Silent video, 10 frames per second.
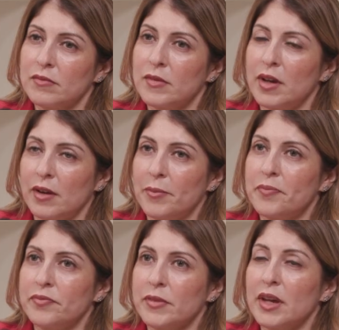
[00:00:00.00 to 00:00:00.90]
Yeah.
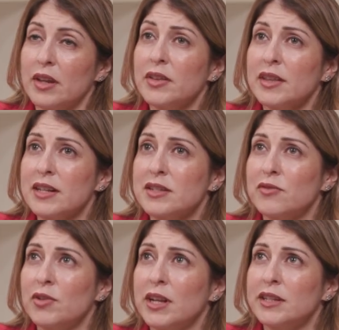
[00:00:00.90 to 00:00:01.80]
And I think that's a
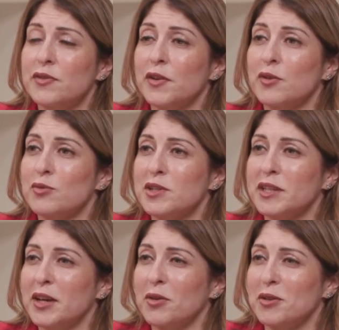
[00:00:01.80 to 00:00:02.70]
really difficult
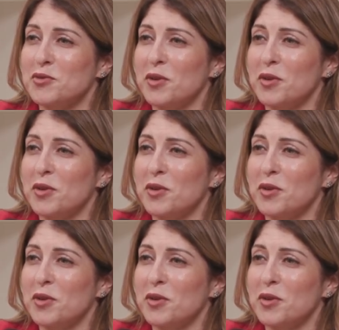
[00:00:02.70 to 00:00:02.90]
skill as